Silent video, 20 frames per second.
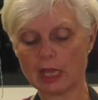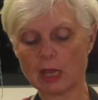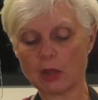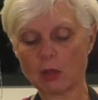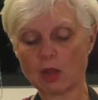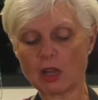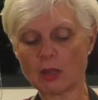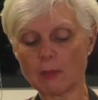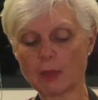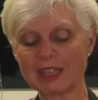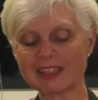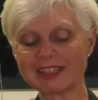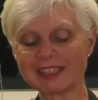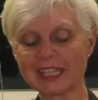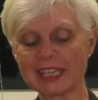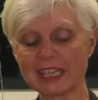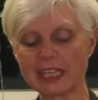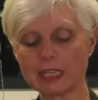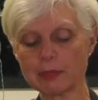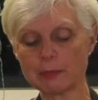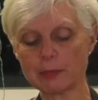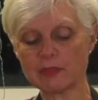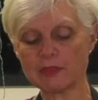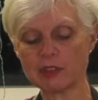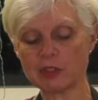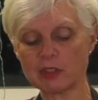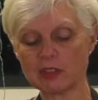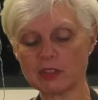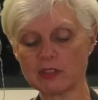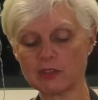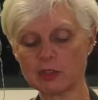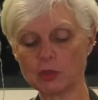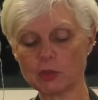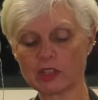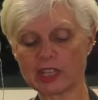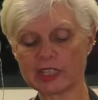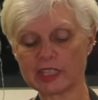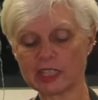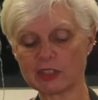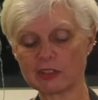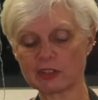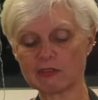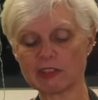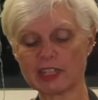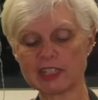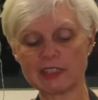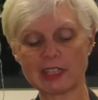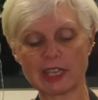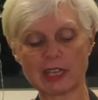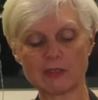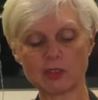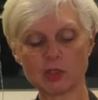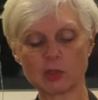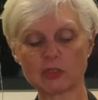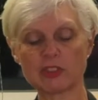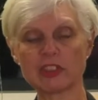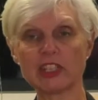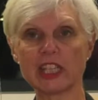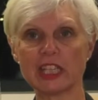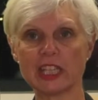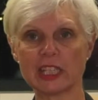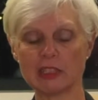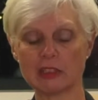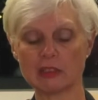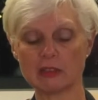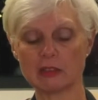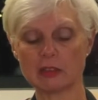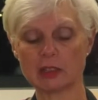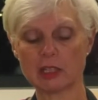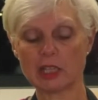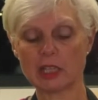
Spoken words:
A tip, if you're getting it straight out of your tin,